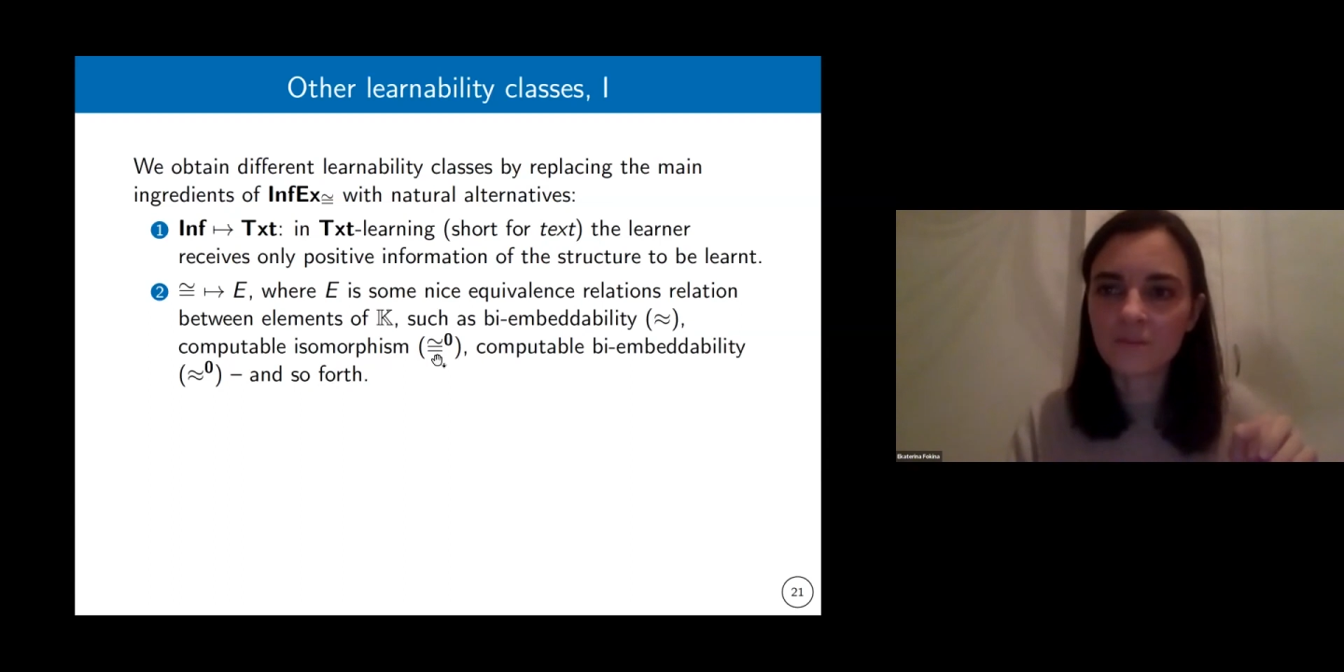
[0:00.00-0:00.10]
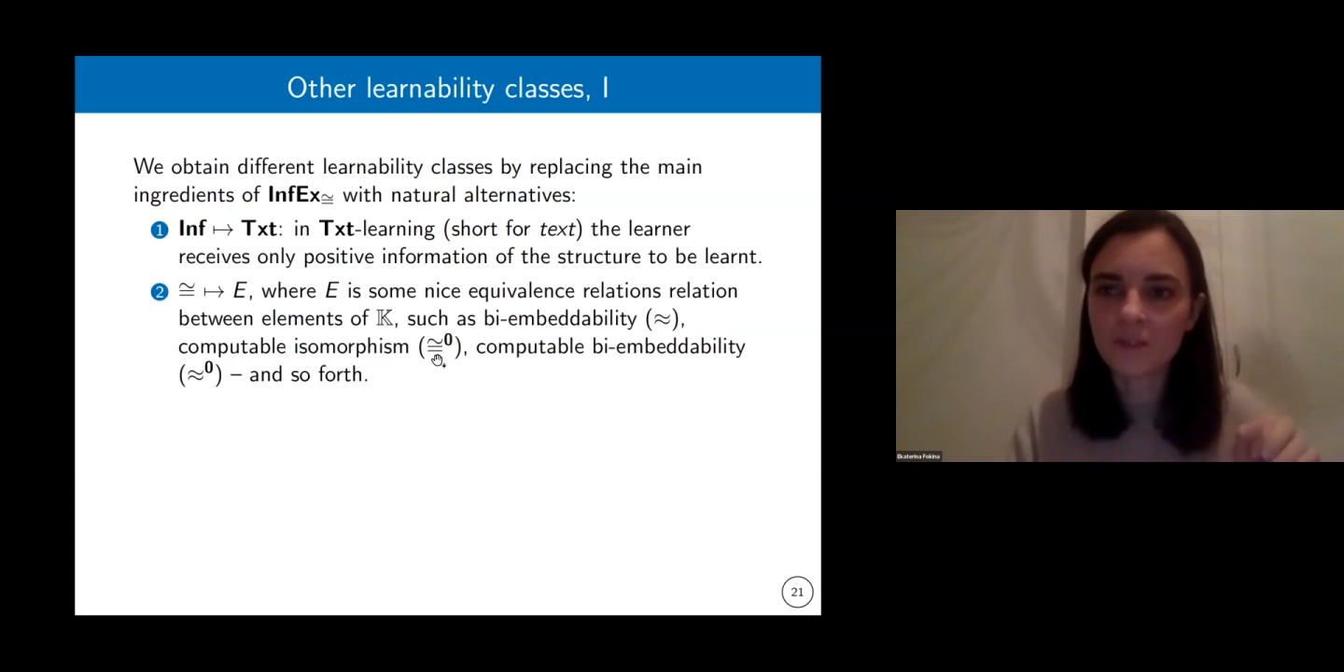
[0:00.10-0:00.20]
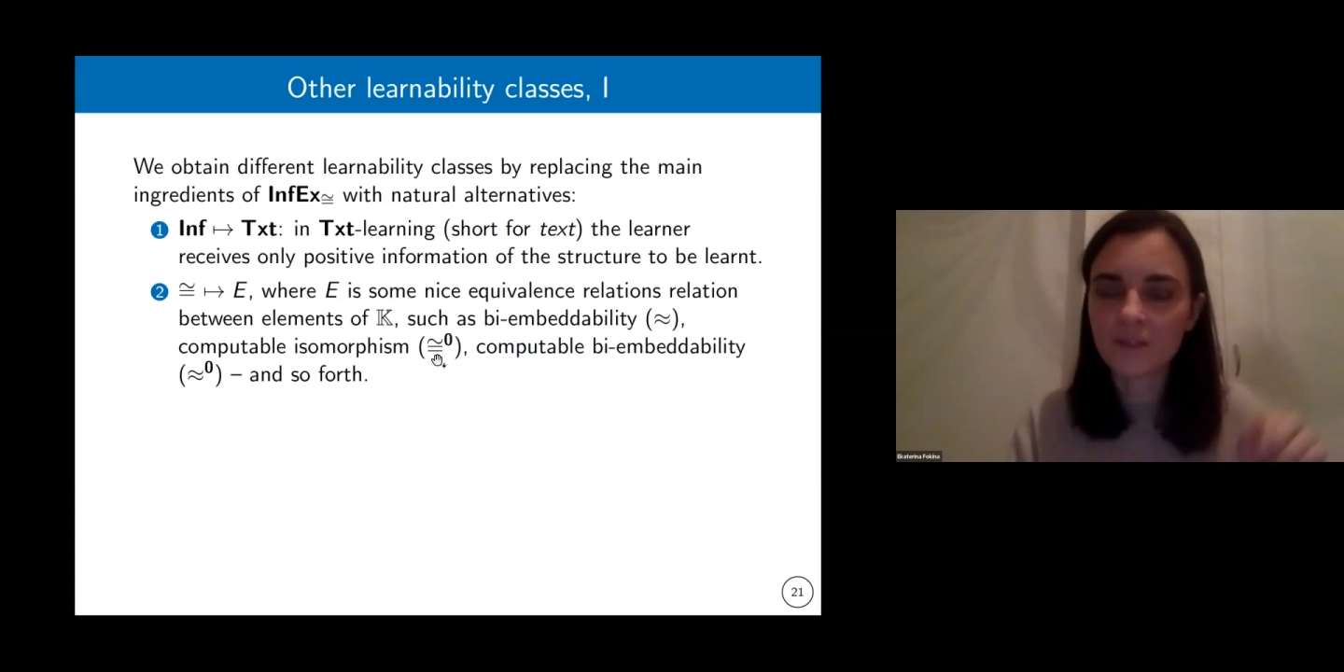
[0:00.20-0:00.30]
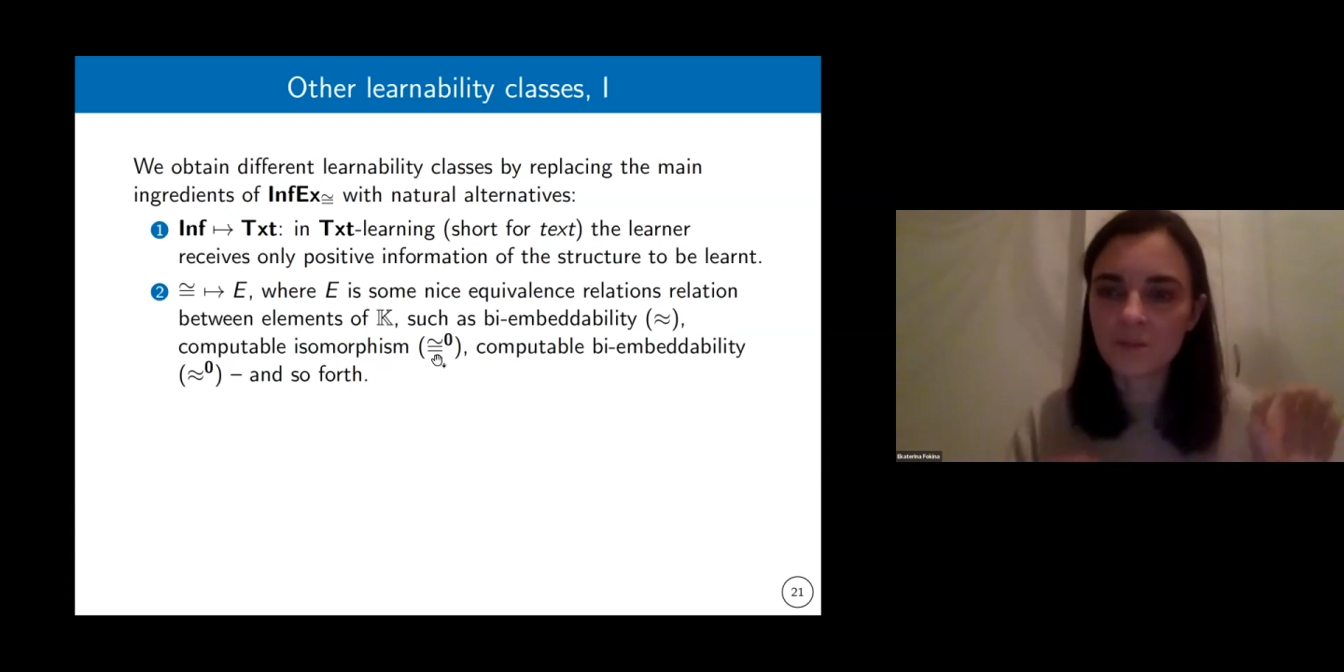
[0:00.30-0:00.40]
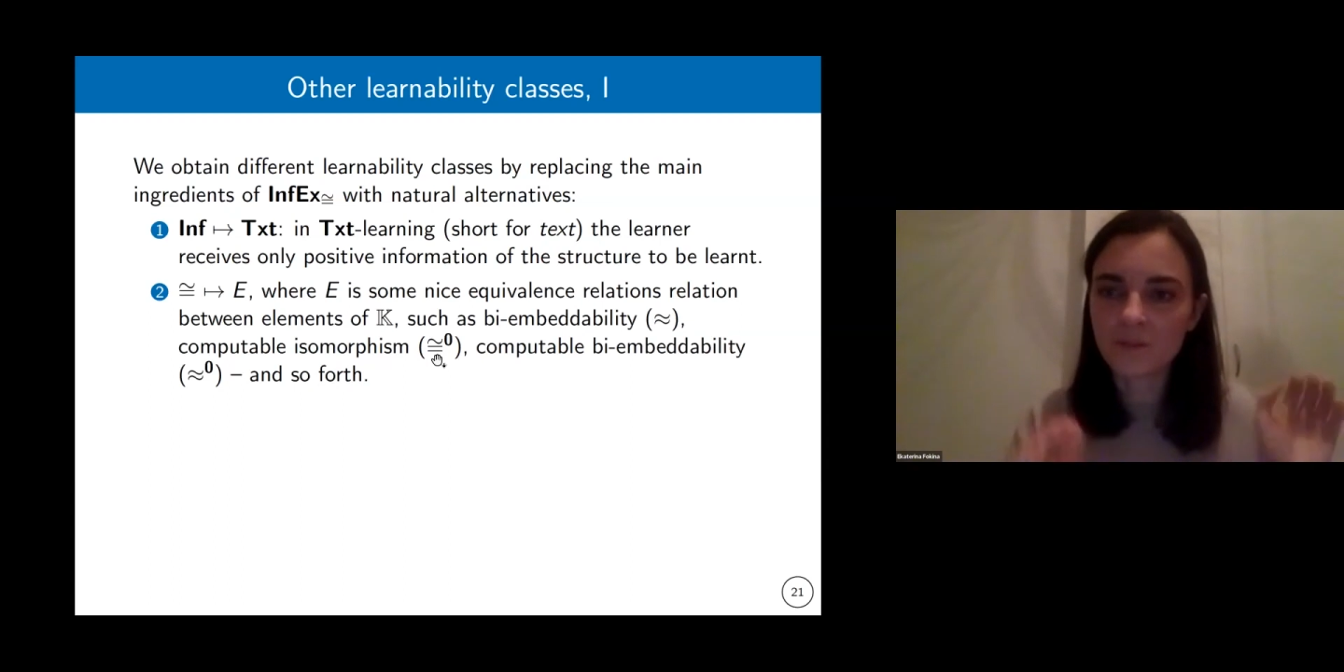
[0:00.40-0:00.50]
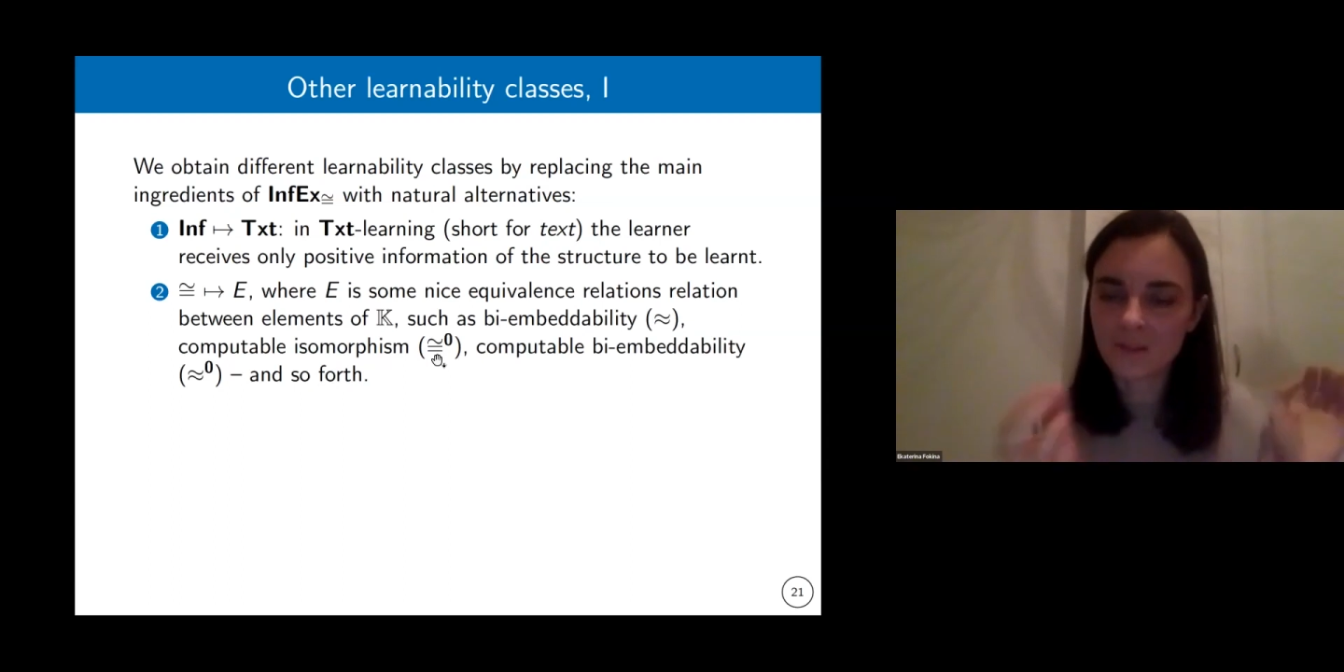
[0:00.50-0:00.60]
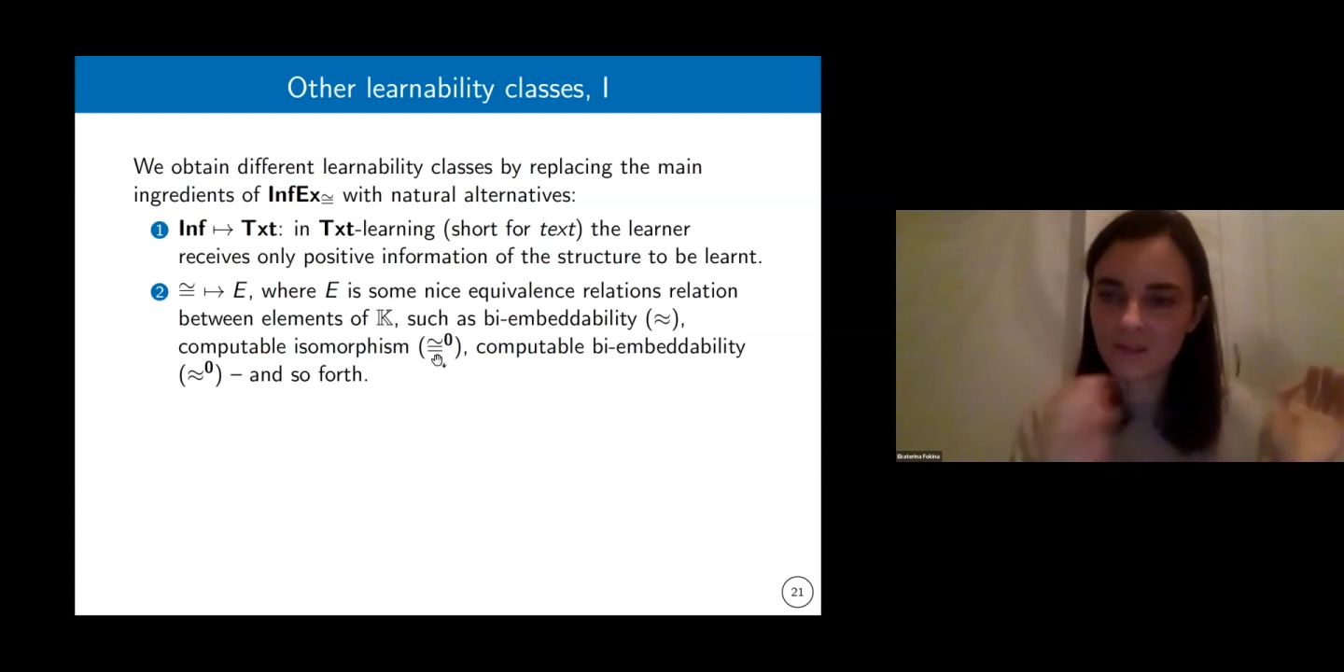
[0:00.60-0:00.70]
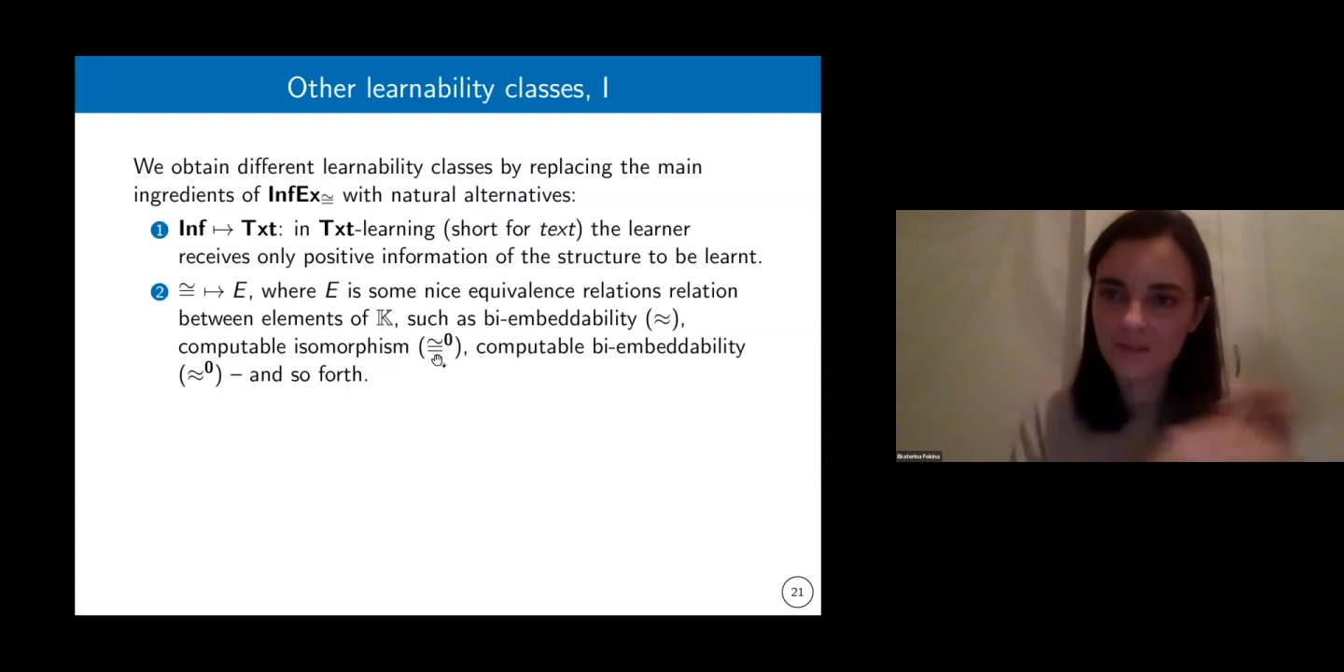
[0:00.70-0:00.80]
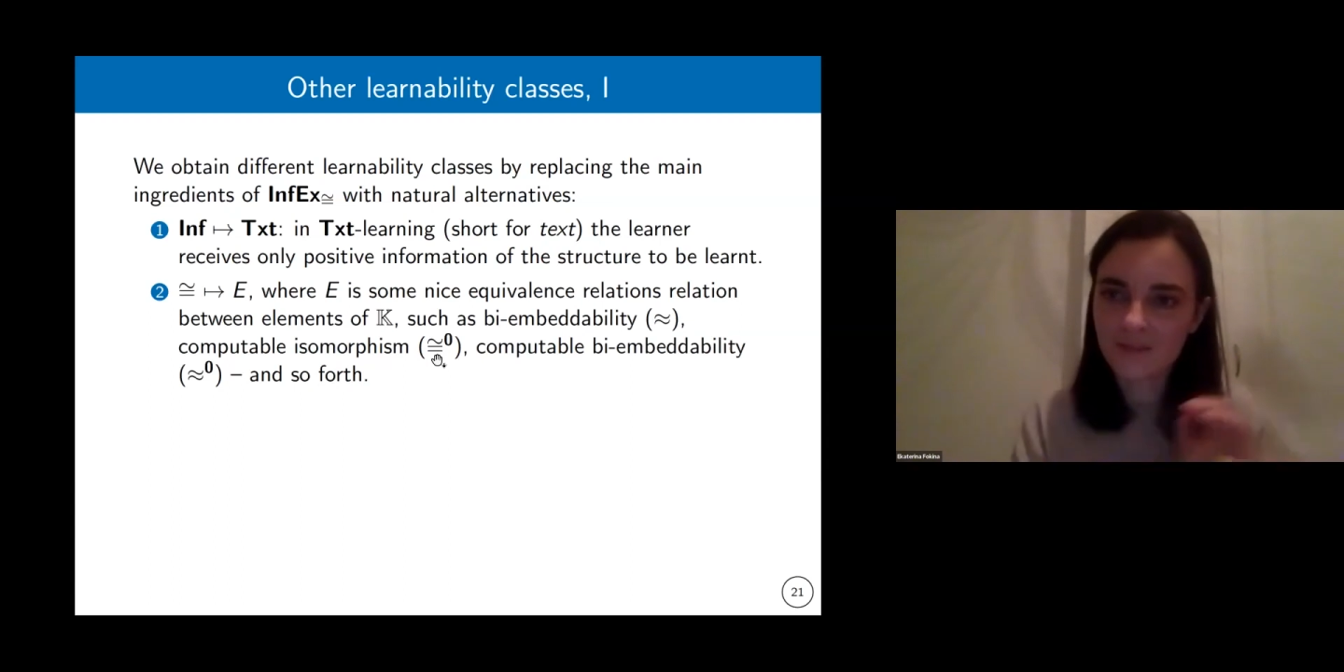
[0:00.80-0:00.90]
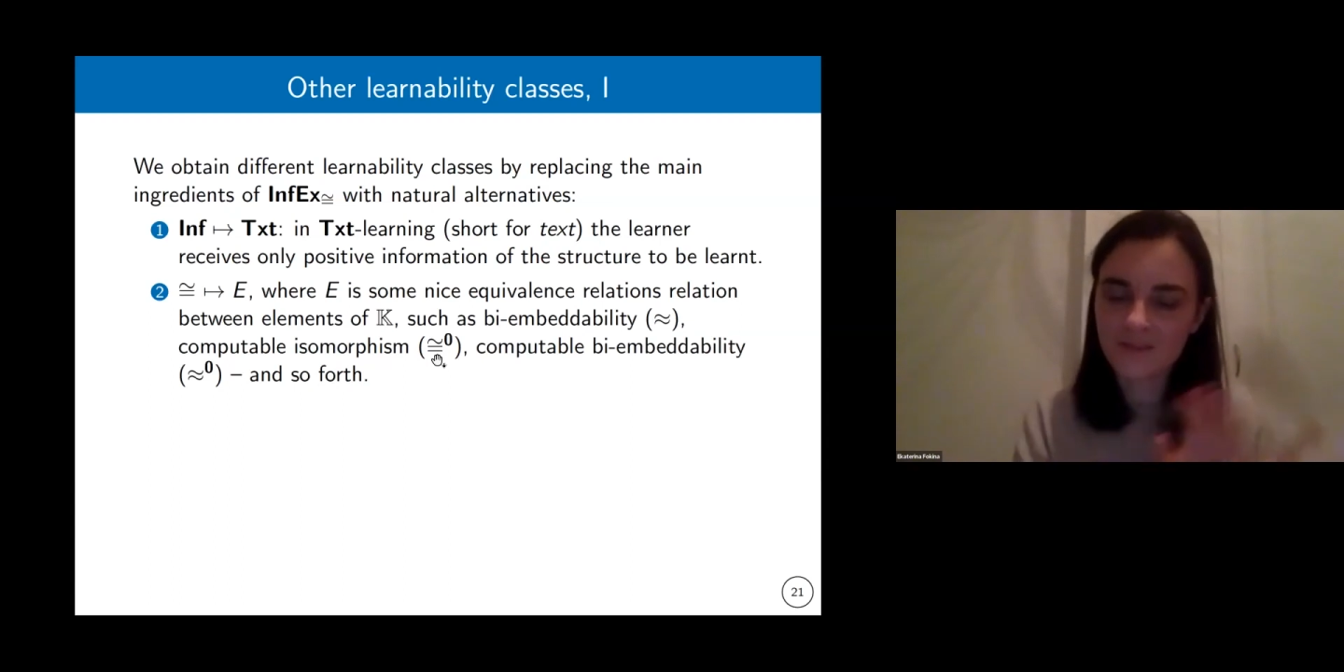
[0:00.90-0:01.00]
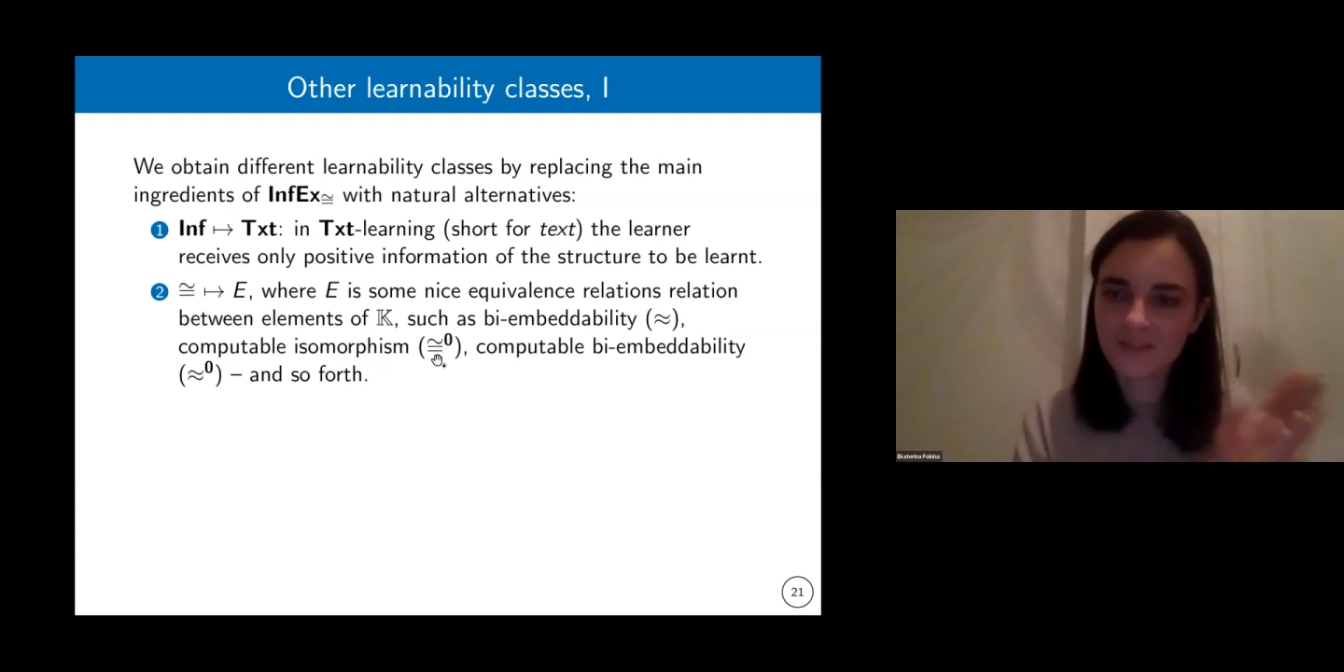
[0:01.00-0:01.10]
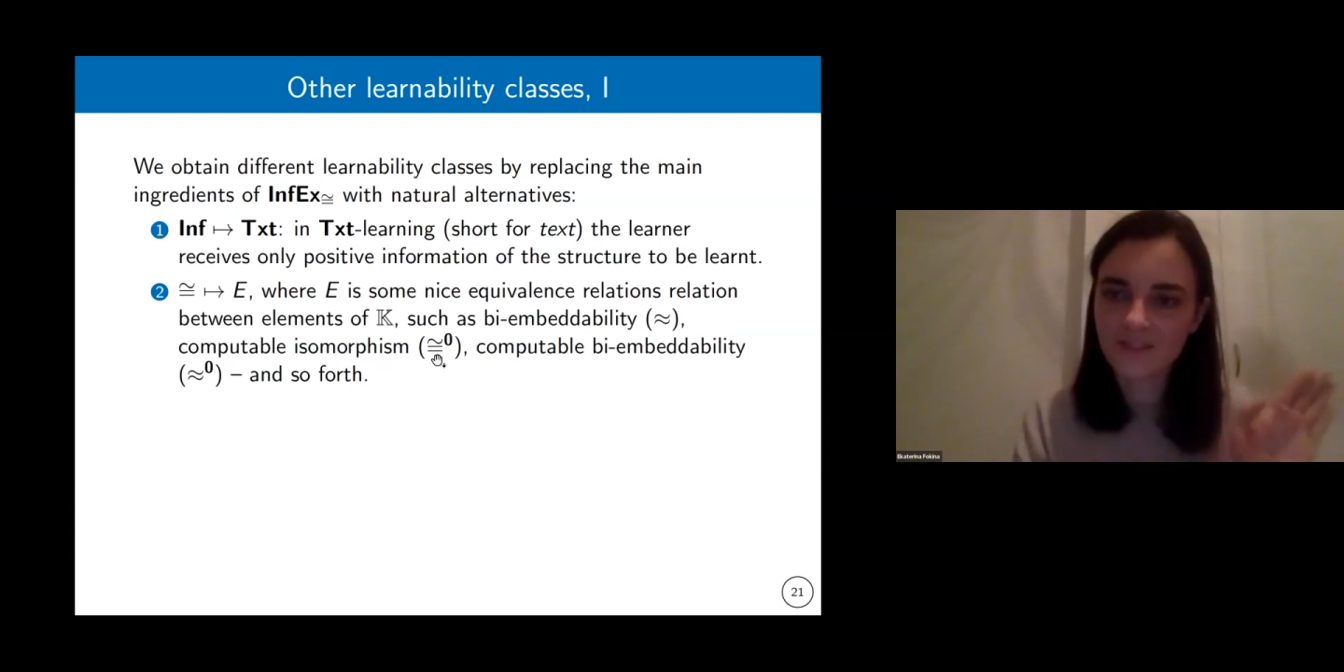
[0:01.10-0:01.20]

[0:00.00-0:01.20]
Yeah? So this is